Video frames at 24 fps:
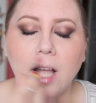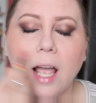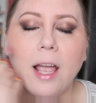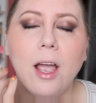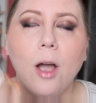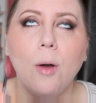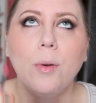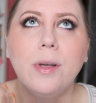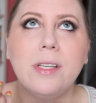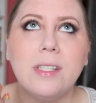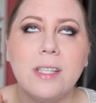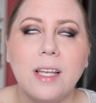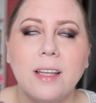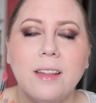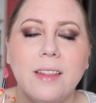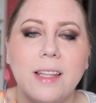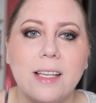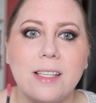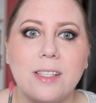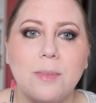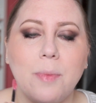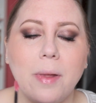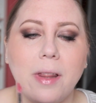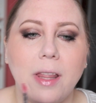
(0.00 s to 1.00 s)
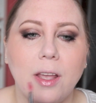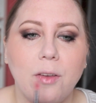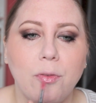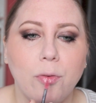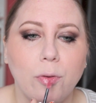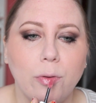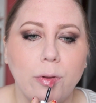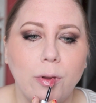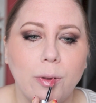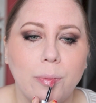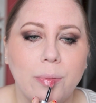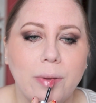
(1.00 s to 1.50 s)
I always think these smell like
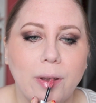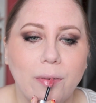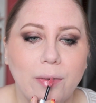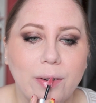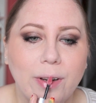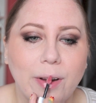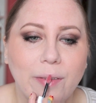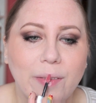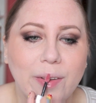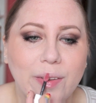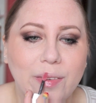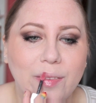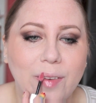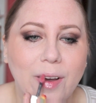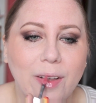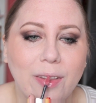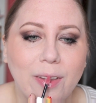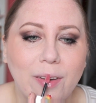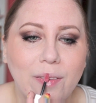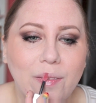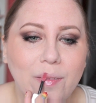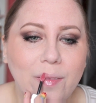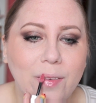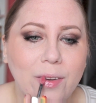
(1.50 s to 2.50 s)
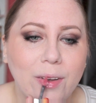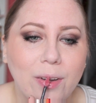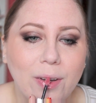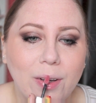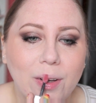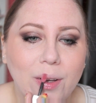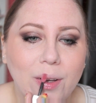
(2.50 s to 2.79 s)
Fruit Loops every time I smell them.